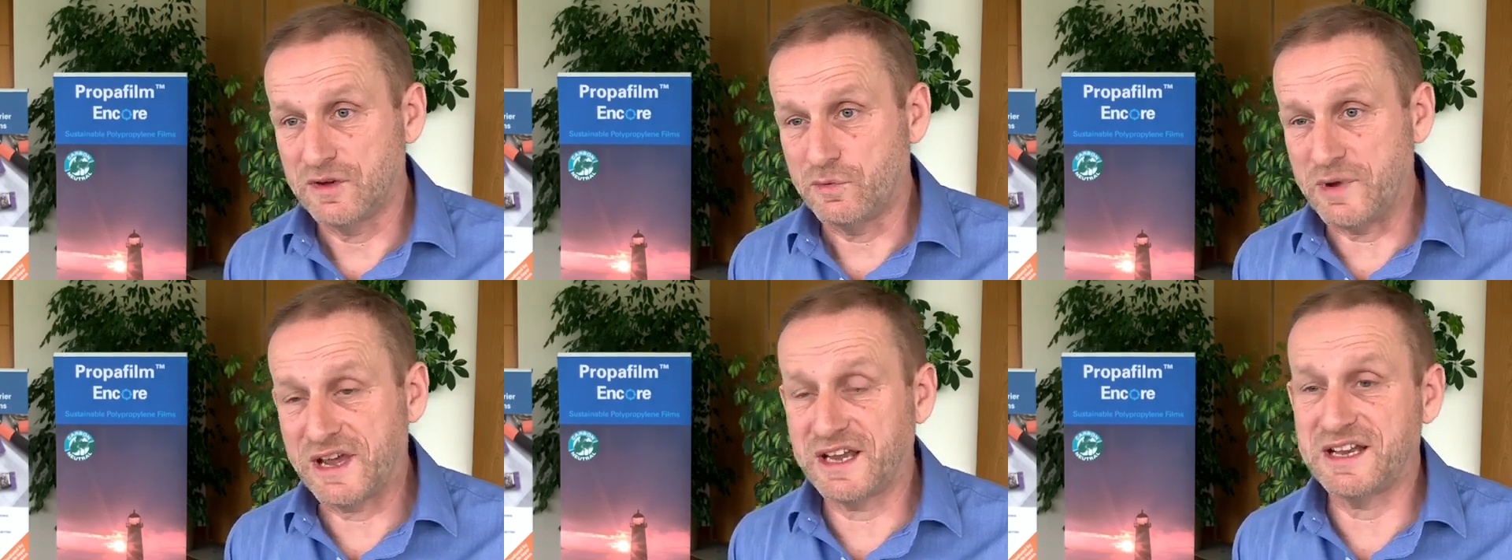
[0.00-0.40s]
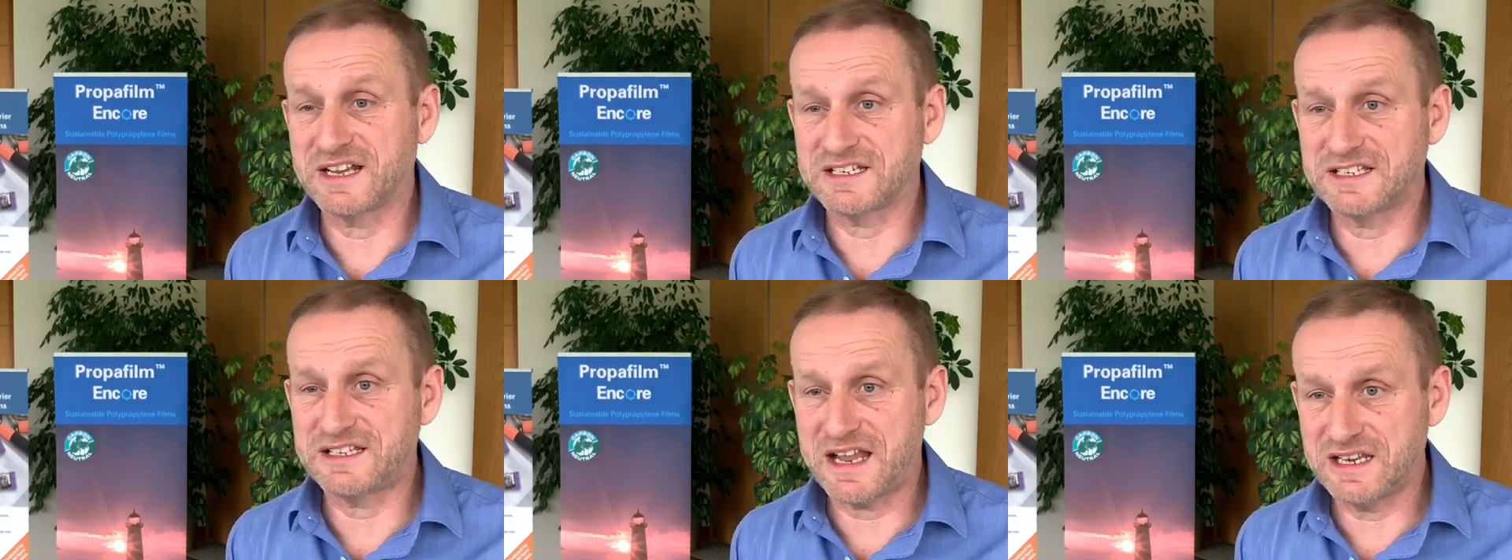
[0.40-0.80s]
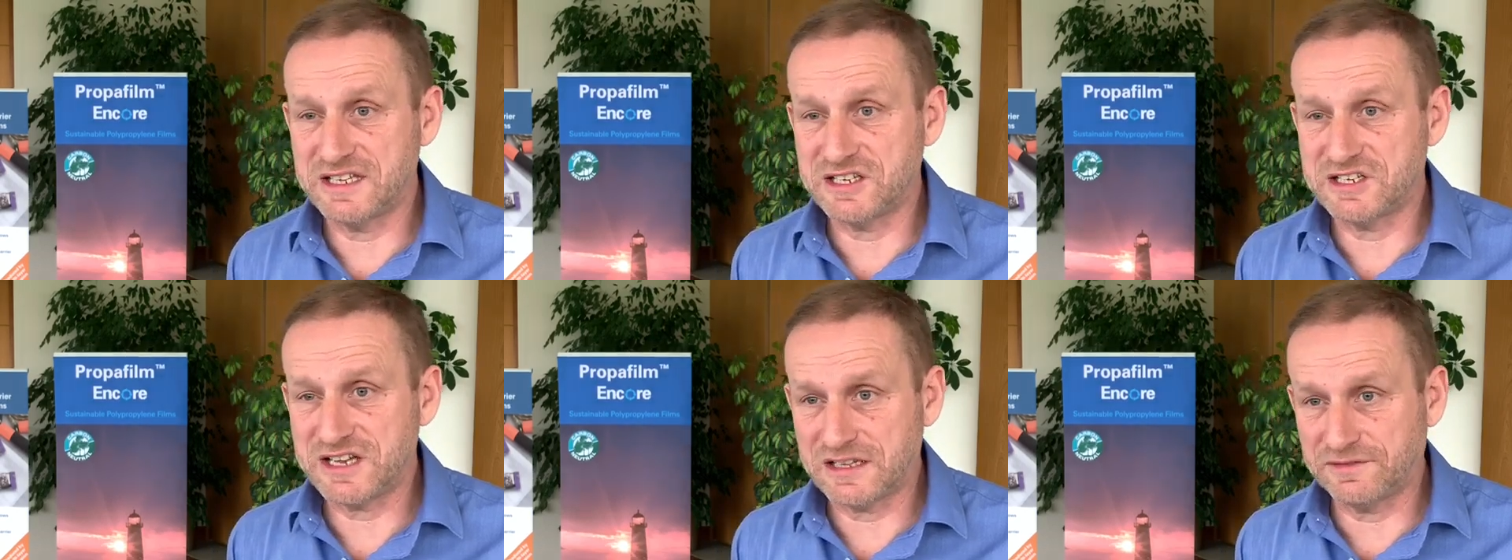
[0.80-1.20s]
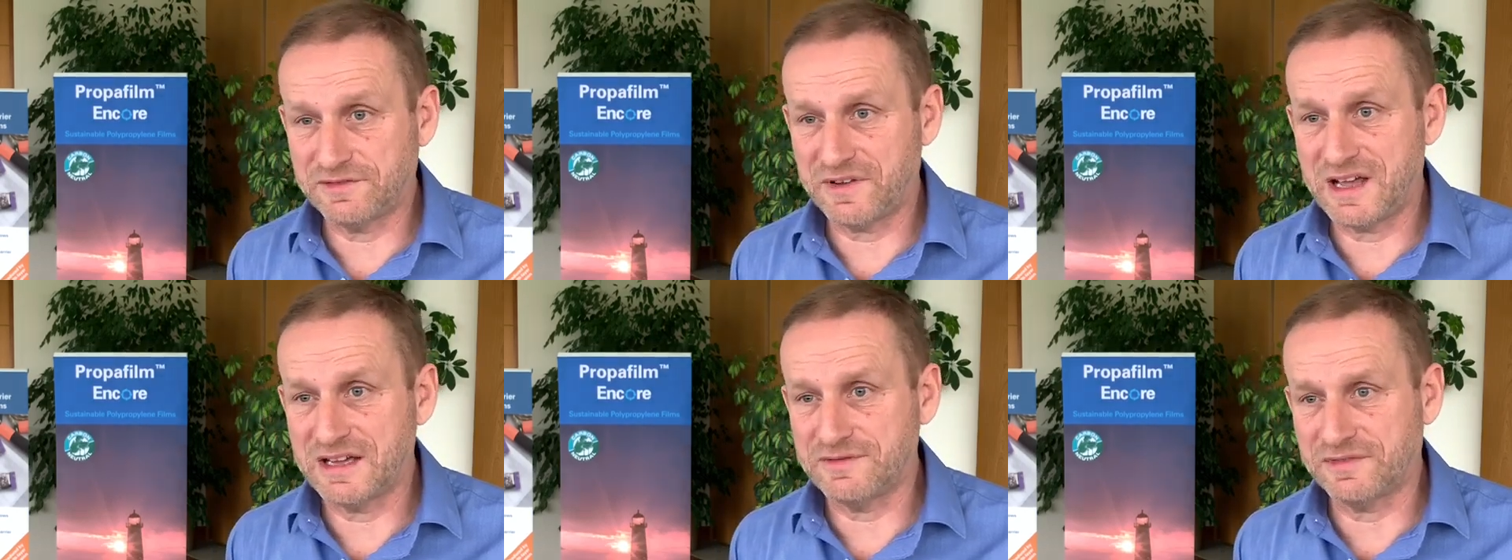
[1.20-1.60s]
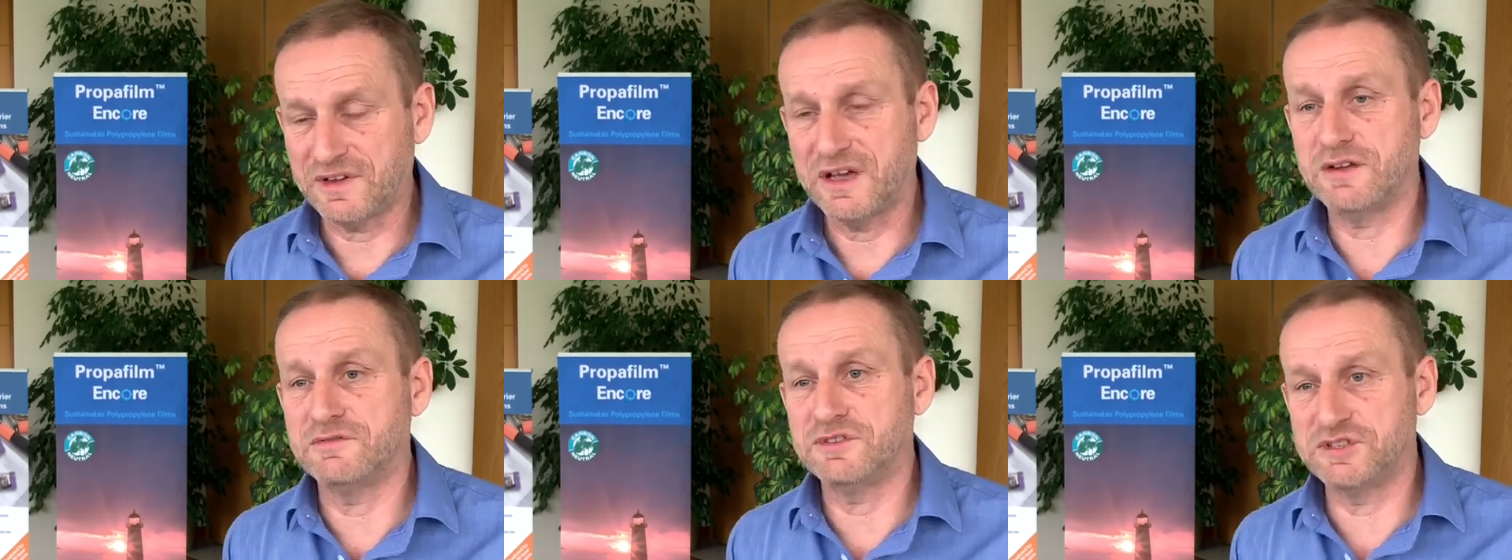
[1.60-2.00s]
we can extend the shelf life
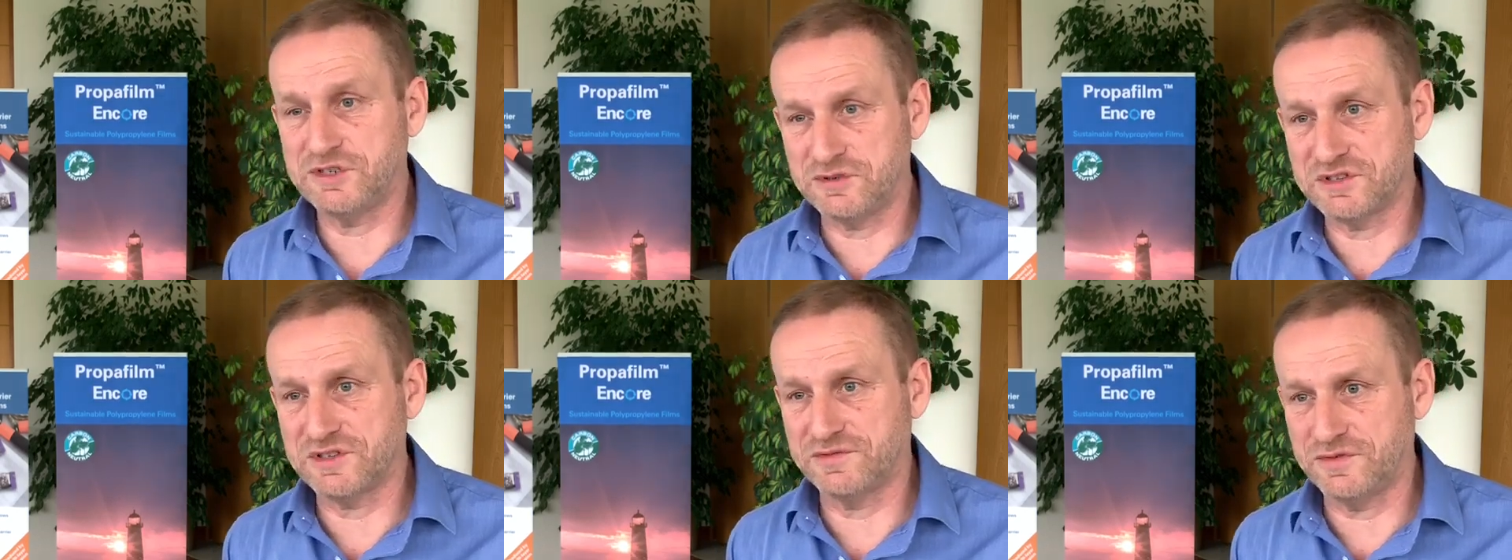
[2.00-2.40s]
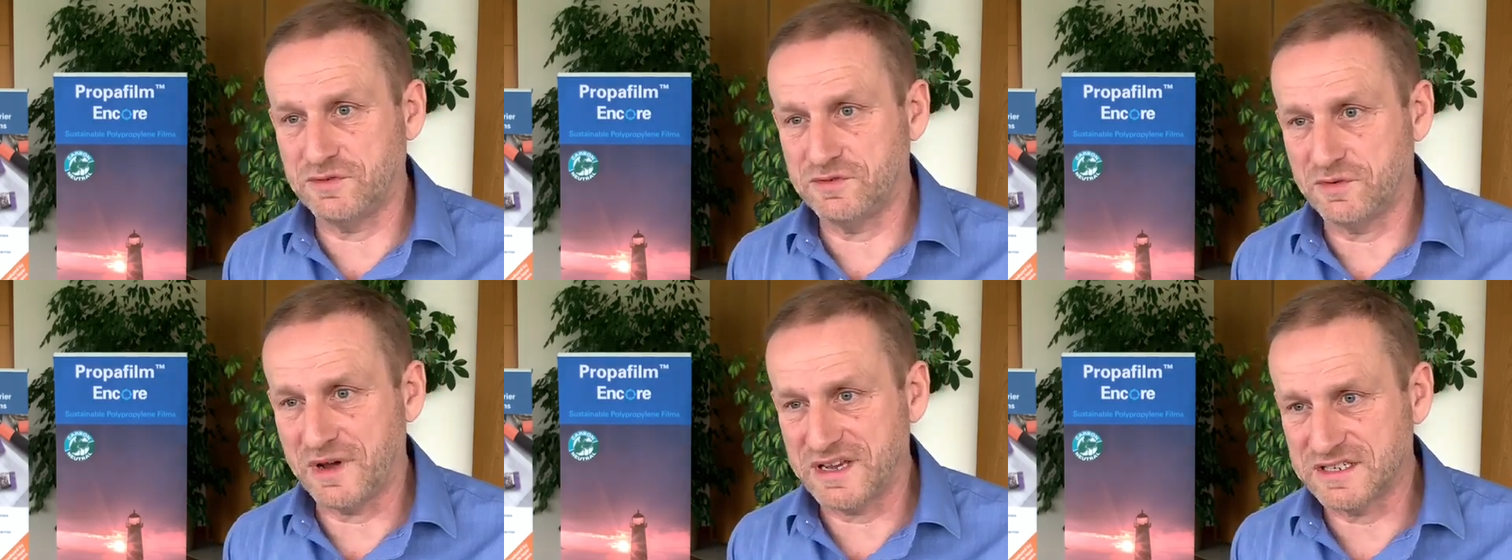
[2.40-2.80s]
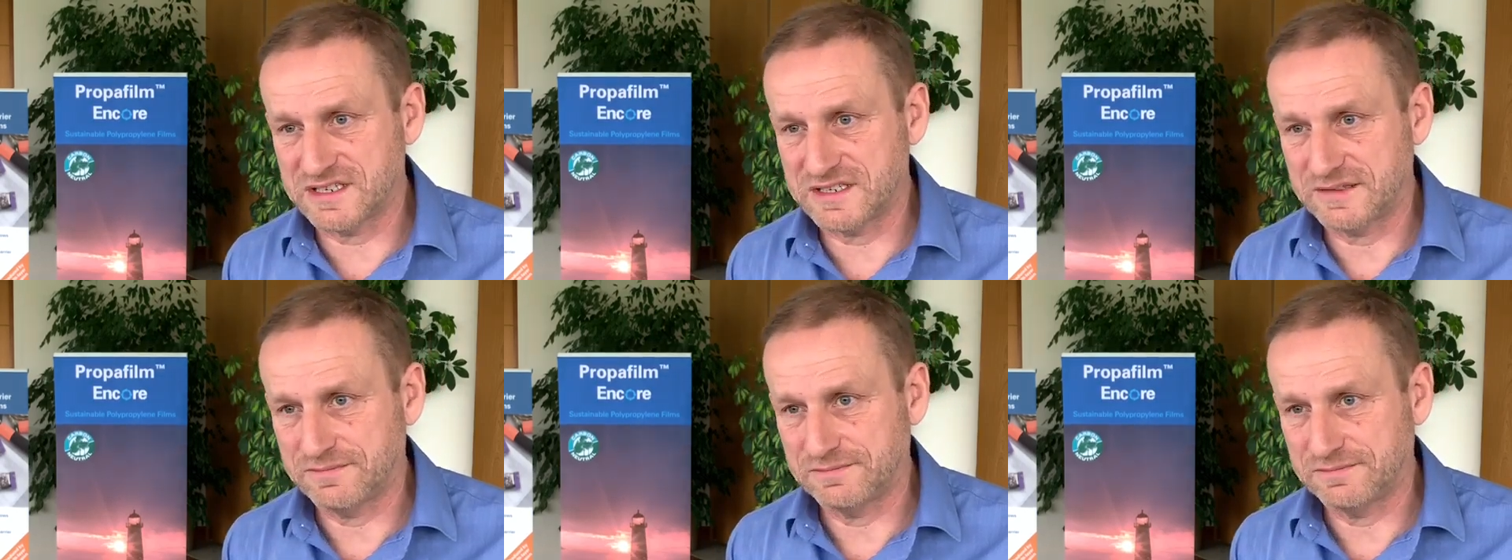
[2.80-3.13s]
and reduce the food waste.